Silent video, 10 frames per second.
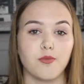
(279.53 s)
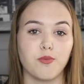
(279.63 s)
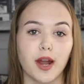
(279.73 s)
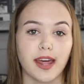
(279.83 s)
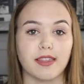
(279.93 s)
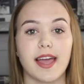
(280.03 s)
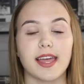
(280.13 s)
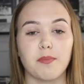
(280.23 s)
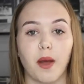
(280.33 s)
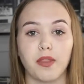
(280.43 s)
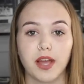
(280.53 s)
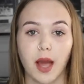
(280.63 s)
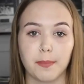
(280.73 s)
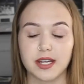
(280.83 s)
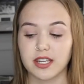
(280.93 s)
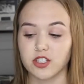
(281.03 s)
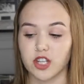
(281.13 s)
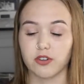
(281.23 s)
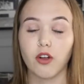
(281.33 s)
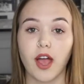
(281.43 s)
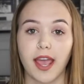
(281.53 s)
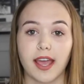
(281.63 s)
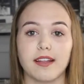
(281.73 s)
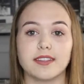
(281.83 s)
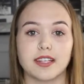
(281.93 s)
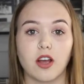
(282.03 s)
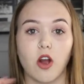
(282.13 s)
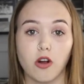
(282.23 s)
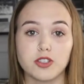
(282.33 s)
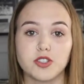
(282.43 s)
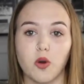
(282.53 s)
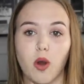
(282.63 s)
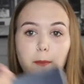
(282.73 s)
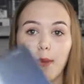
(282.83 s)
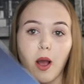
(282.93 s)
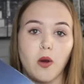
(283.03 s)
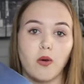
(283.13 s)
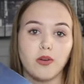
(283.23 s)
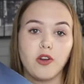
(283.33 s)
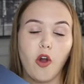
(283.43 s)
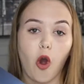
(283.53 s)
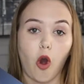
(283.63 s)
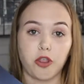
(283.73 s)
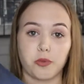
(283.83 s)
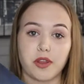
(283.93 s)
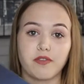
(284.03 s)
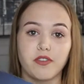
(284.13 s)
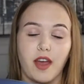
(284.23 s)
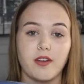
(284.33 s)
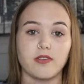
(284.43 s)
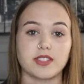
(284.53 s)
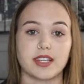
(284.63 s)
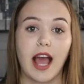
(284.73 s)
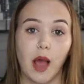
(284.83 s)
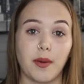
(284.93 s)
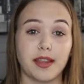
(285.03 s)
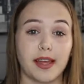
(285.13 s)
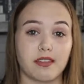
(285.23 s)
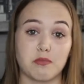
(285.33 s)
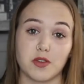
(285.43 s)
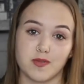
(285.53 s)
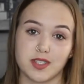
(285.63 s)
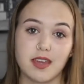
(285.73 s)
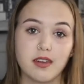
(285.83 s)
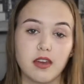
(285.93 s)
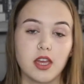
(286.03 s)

what I like about the company in general, and also about all 3 of the vinyls and how I like the music.